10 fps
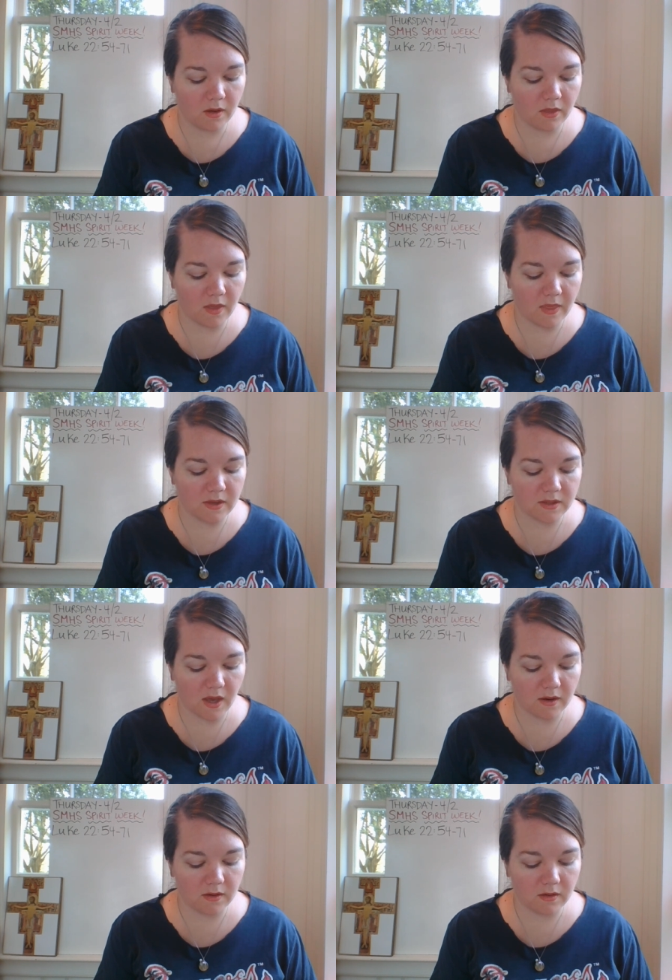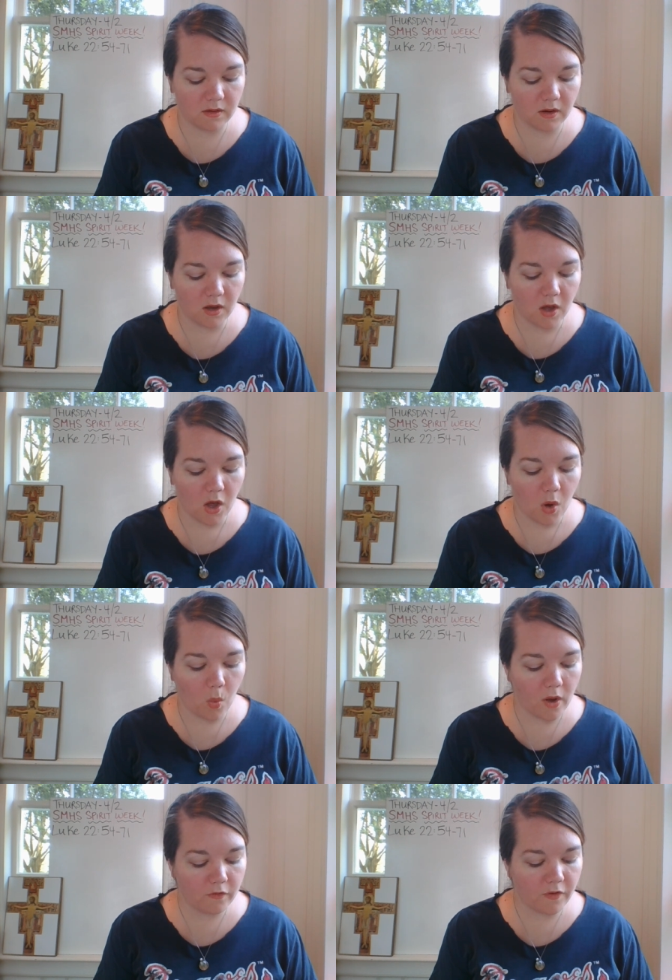Then they said,
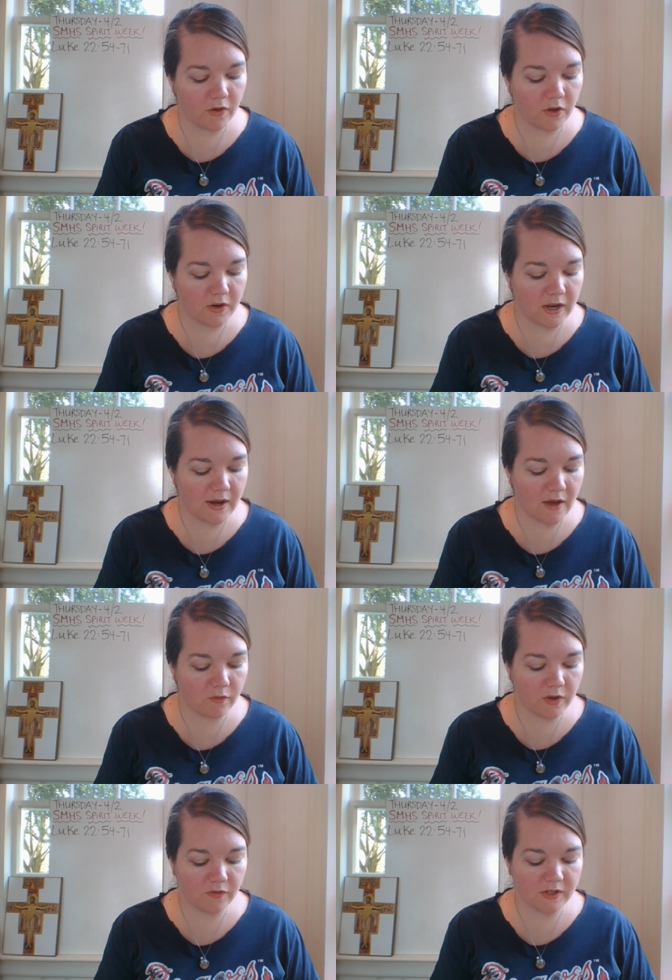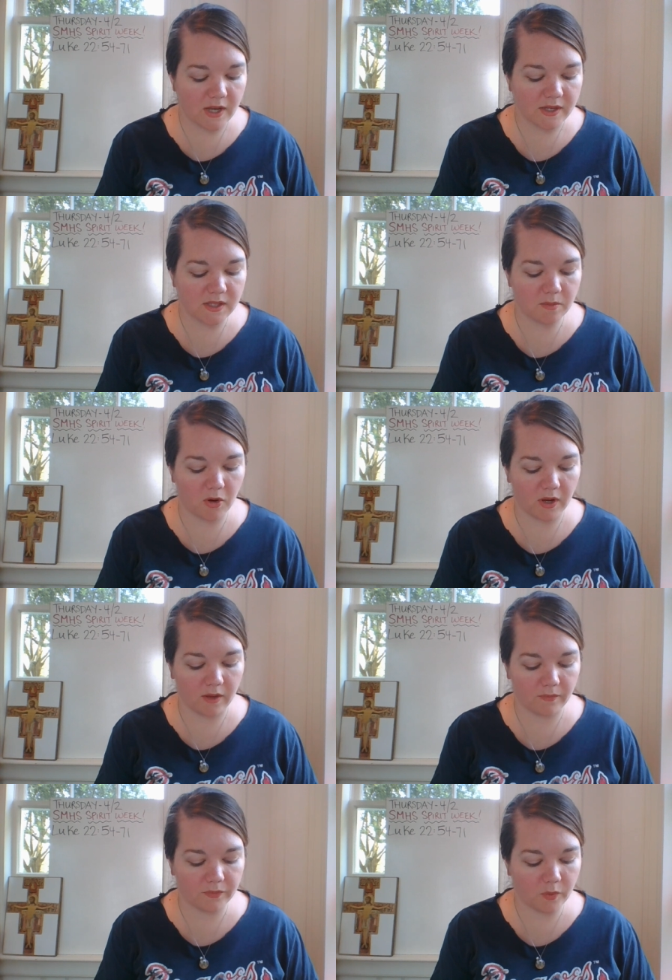What further need have we for
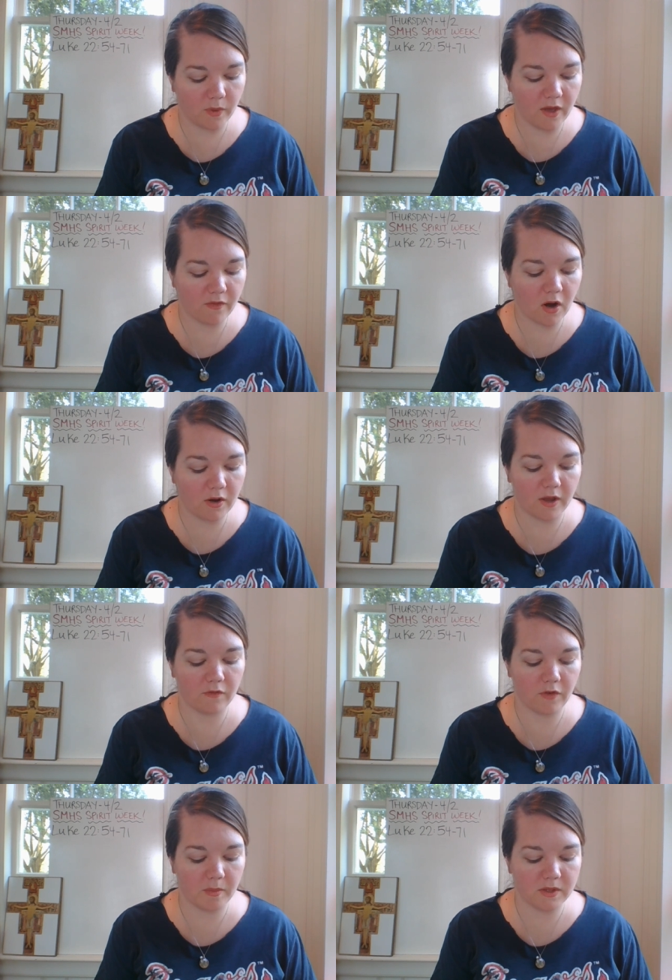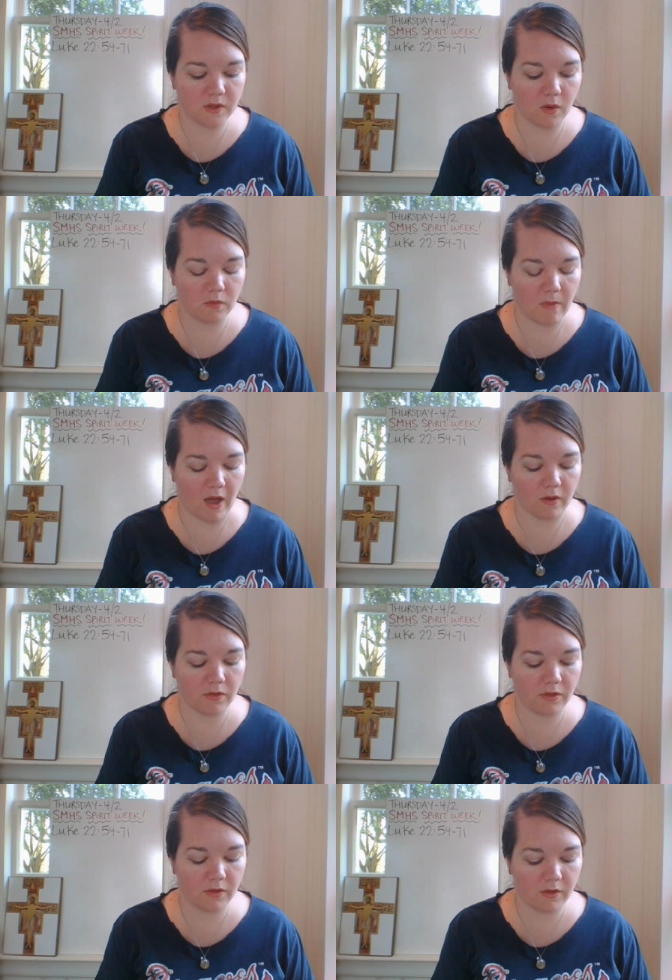testimony? We have heard it from his own
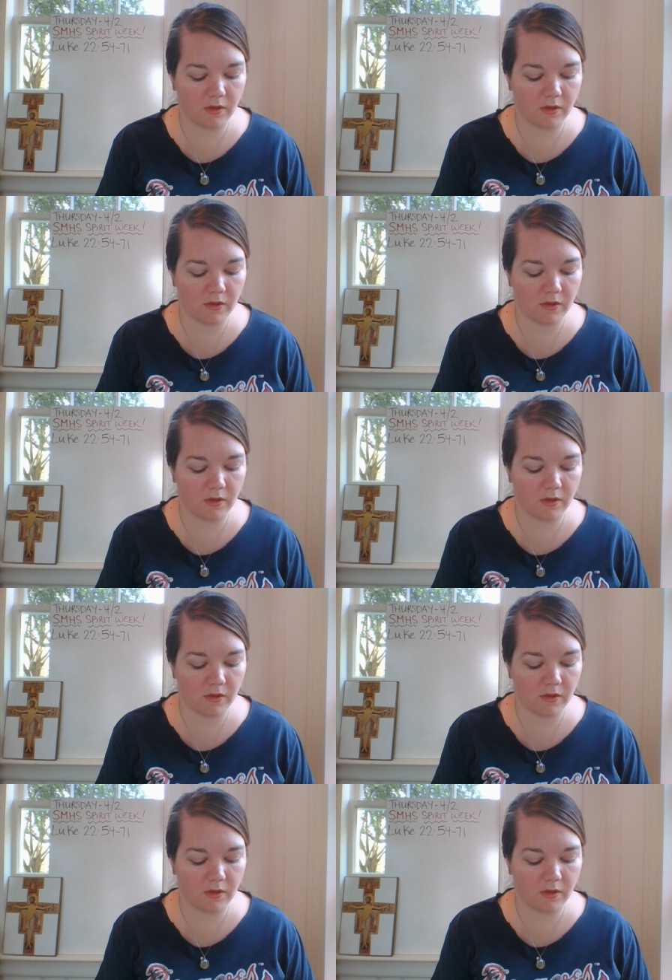mouth.